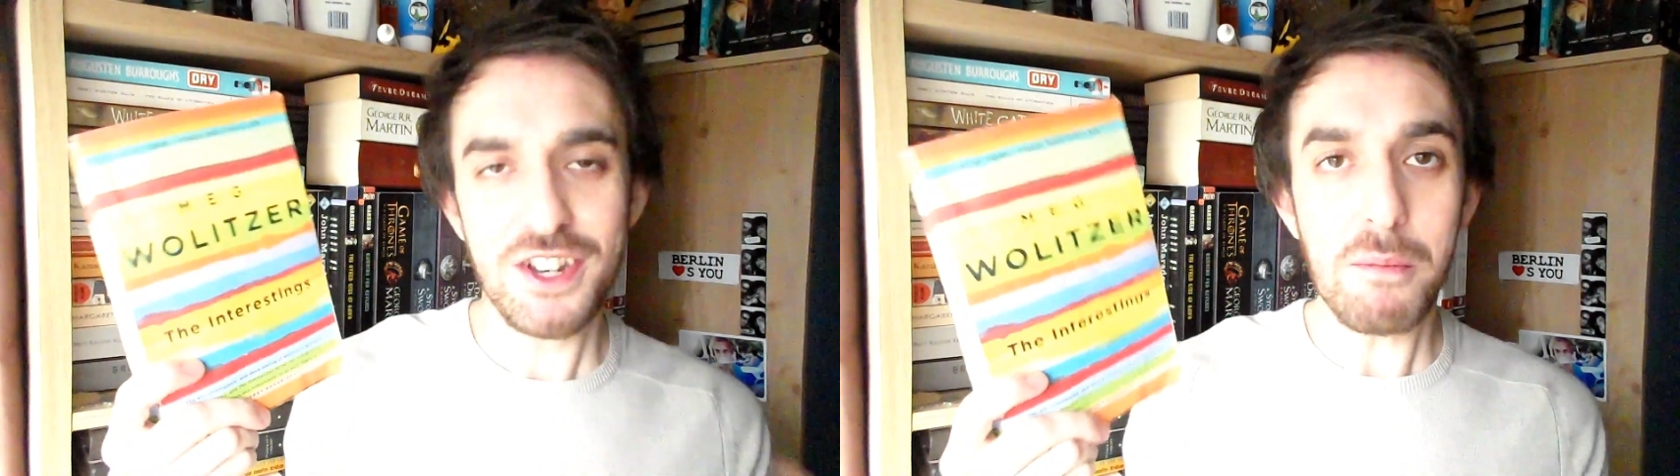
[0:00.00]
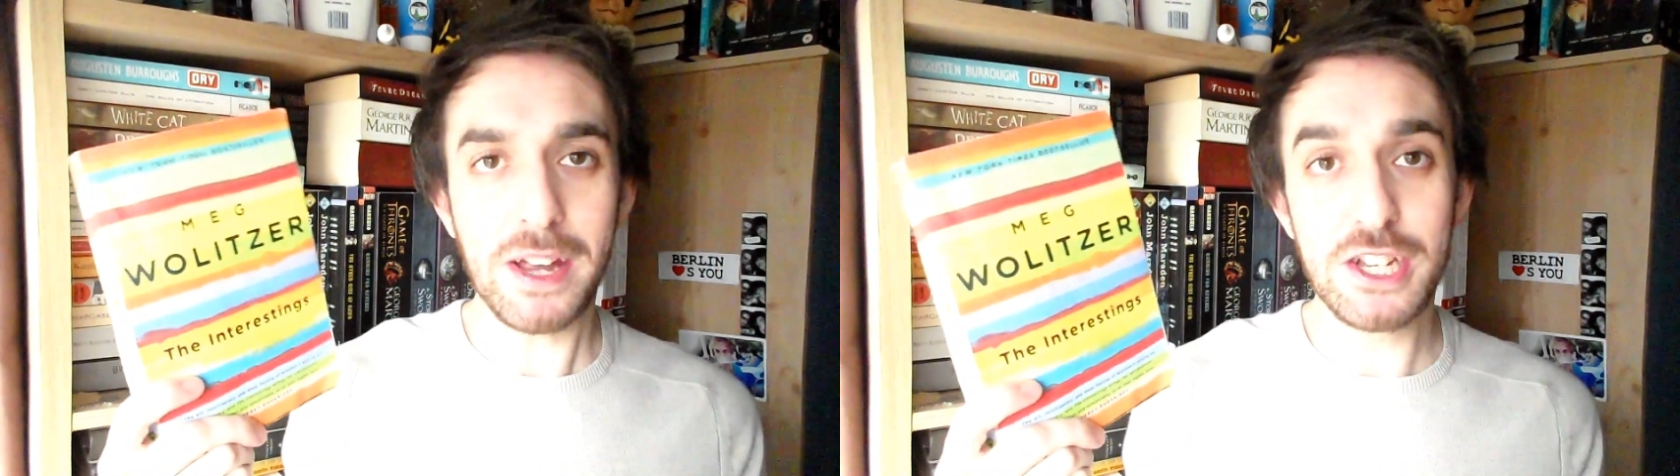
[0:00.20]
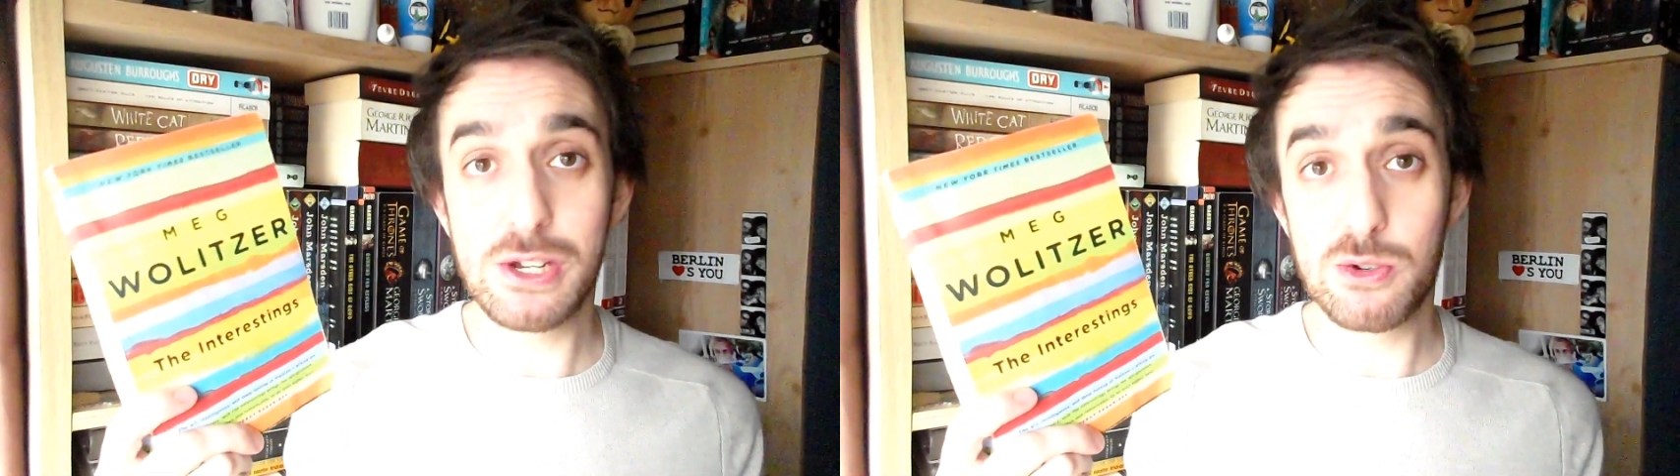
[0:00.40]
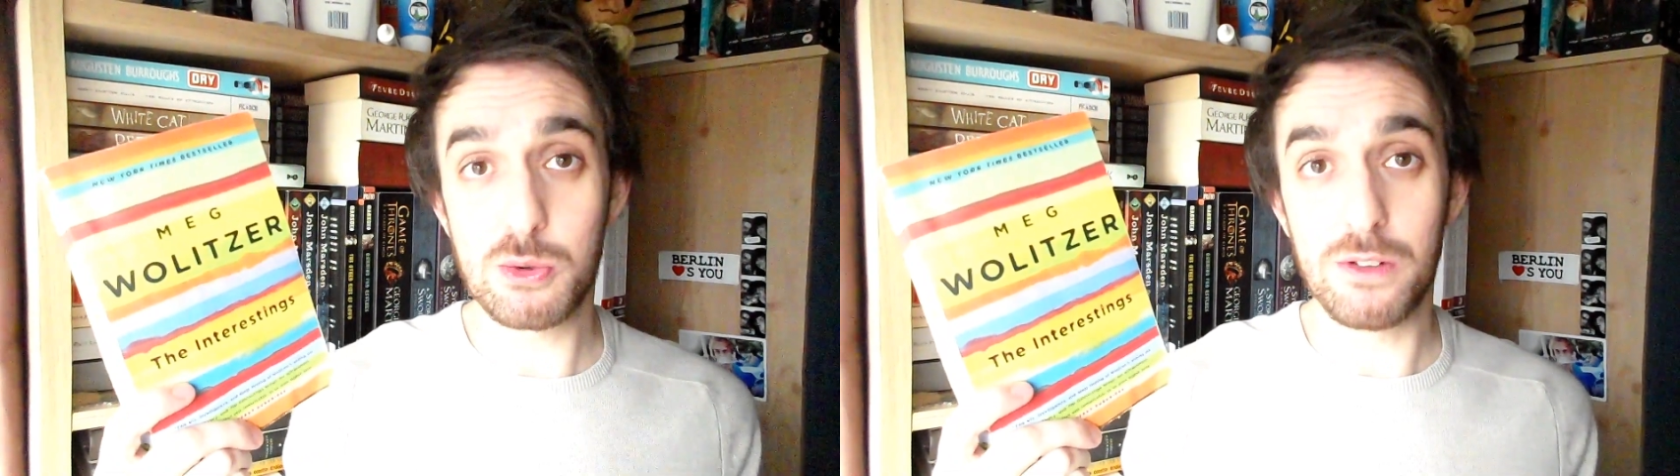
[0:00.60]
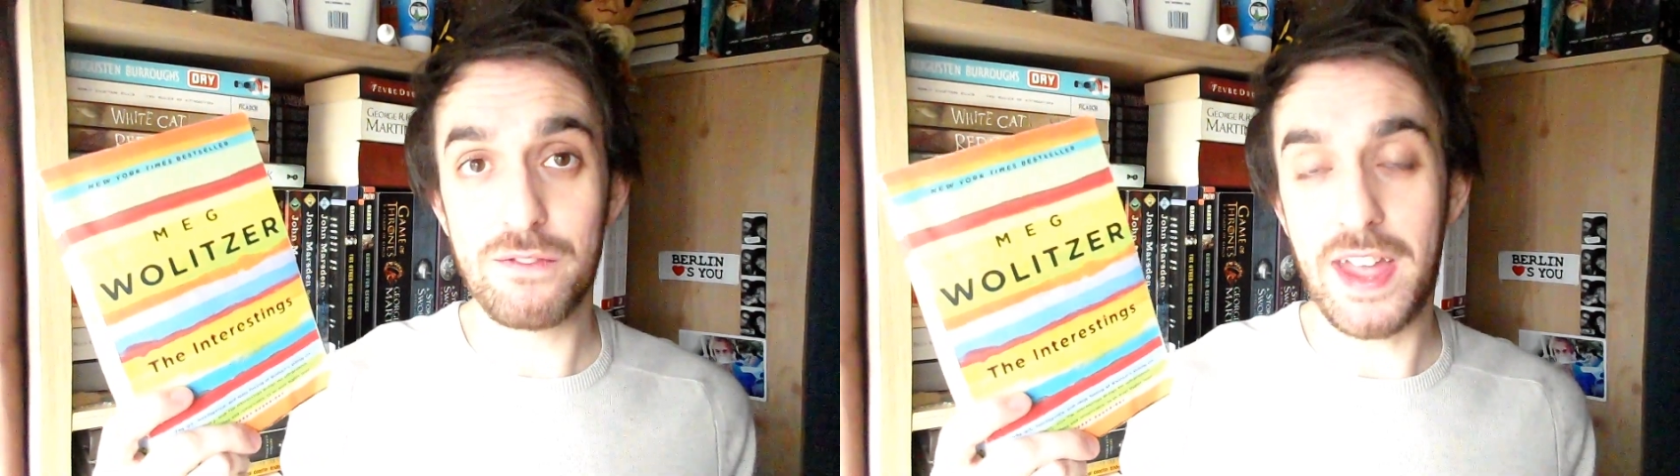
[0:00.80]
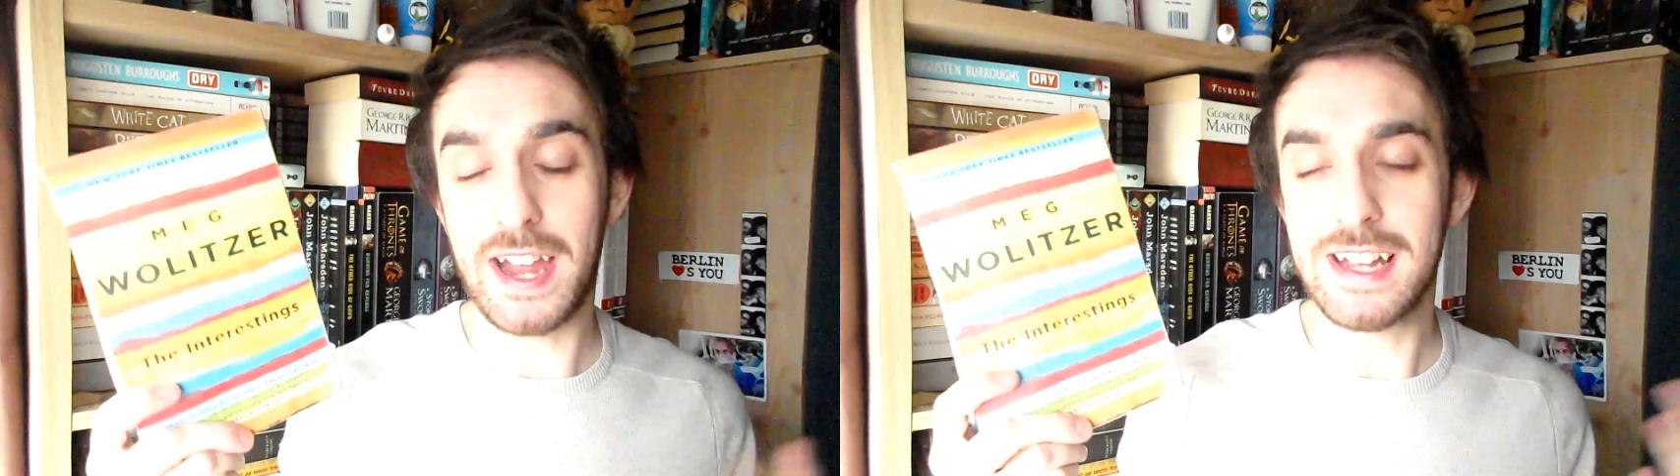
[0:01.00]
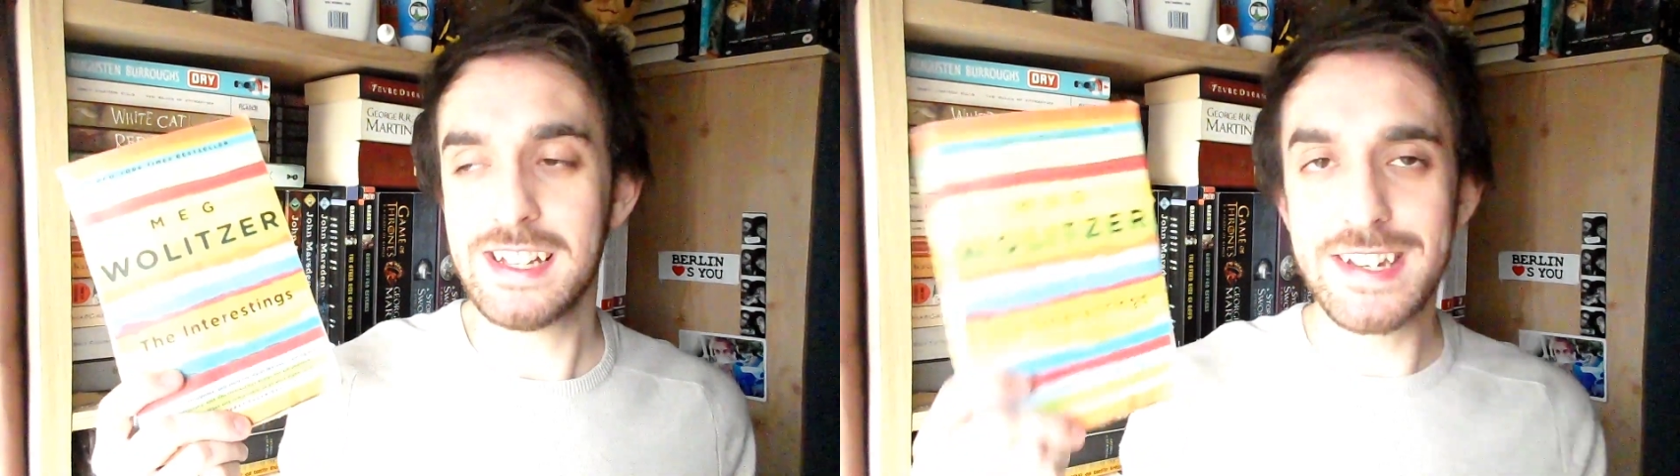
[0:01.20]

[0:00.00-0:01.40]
usual thing.